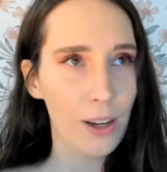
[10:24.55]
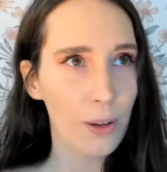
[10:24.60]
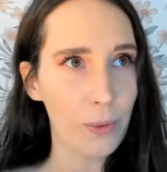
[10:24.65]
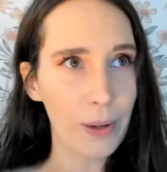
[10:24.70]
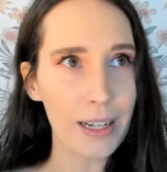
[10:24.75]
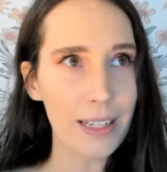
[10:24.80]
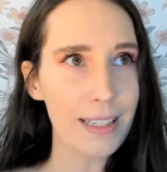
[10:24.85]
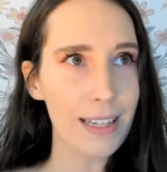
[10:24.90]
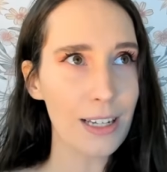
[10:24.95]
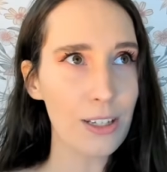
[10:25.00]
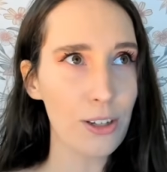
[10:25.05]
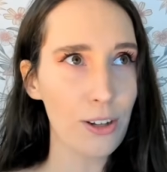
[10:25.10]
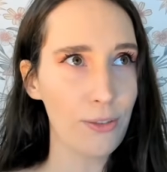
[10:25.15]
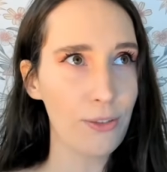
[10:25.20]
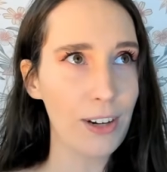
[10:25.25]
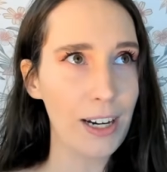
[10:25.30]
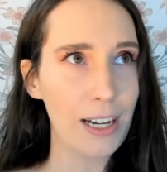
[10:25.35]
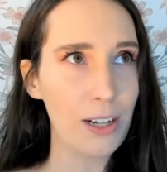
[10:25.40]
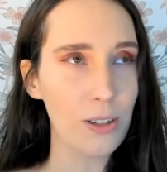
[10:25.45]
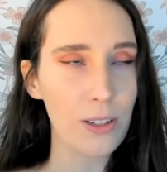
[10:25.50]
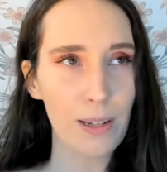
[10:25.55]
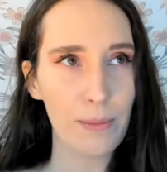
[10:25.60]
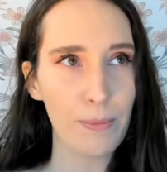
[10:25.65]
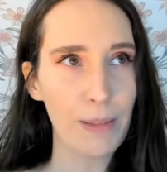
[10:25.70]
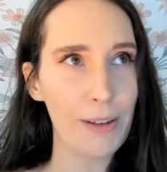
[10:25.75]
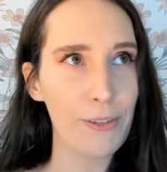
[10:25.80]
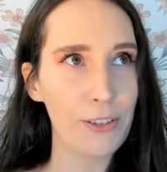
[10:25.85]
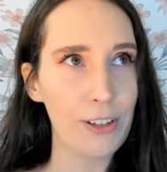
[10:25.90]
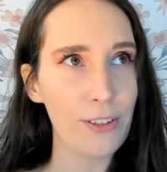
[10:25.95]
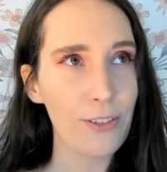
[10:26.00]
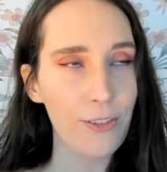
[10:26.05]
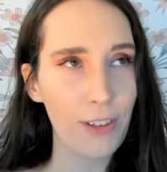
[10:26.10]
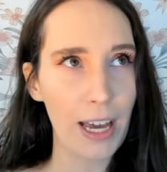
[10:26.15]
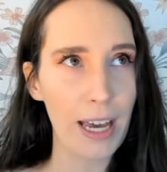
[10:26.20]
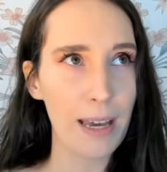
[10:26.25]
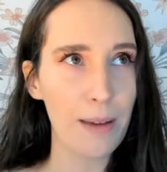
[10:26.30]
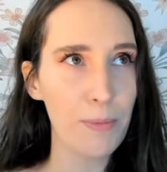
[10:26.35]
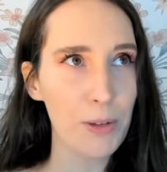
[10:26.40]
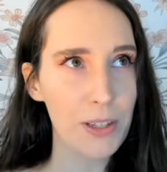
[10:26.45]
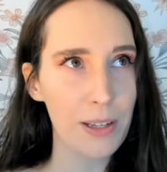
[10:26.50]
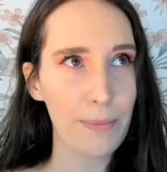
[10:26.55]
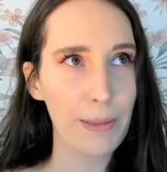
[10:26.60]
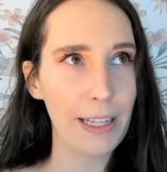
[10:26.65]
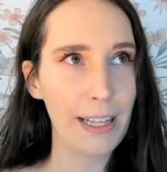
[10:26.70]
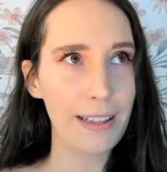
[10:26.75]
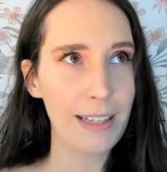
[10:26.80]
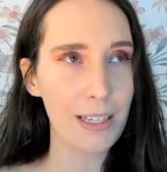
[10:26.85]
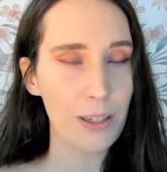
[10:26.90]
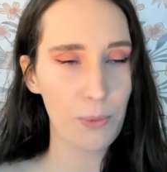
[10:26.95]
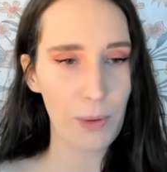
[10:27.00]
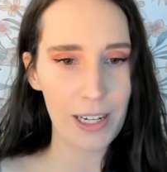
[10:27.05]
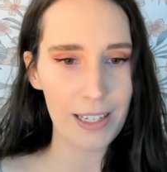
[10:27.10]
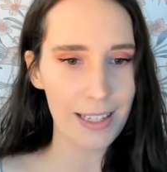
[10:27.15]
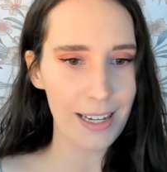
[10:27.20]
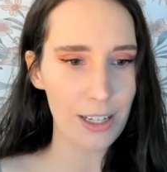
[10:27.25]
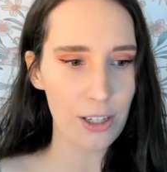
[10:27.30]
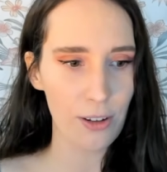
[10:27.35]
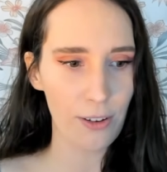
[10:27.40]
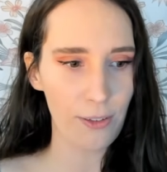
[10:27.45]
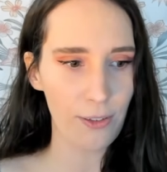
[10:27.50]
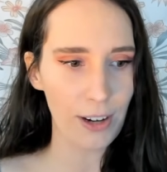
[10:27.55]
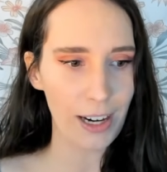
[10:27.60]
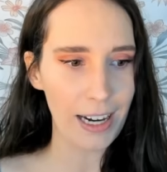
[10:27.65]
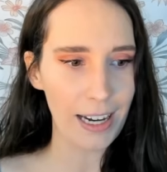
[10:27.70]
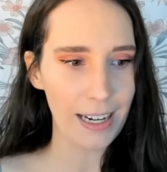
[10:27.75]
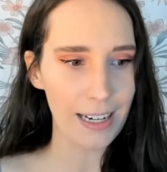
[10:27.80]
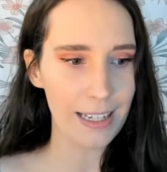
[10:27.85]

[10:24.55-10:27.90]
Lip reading: where it sets you free, or some level of fame or something like this, where it sets you free.